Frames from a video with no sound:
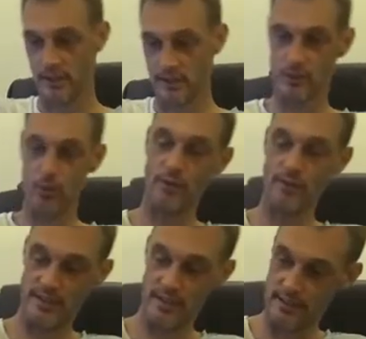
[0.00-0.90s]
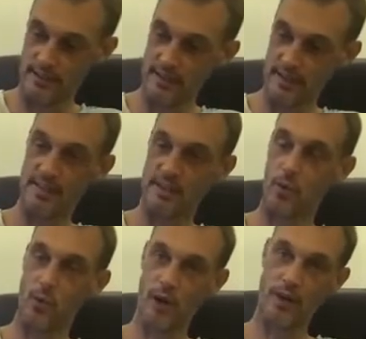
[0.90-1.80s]
So all of a sudden this
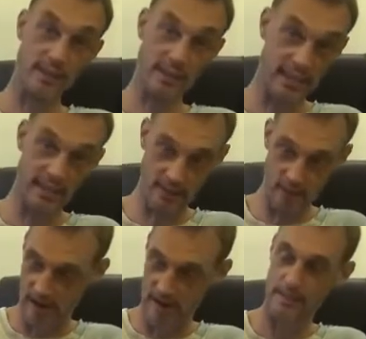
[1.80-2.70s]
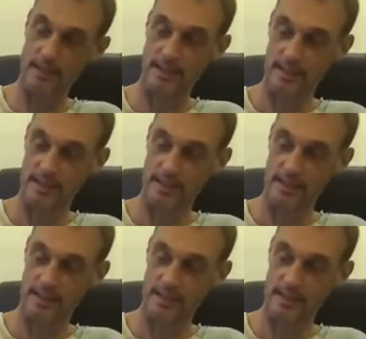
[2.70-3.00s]
1 kilogram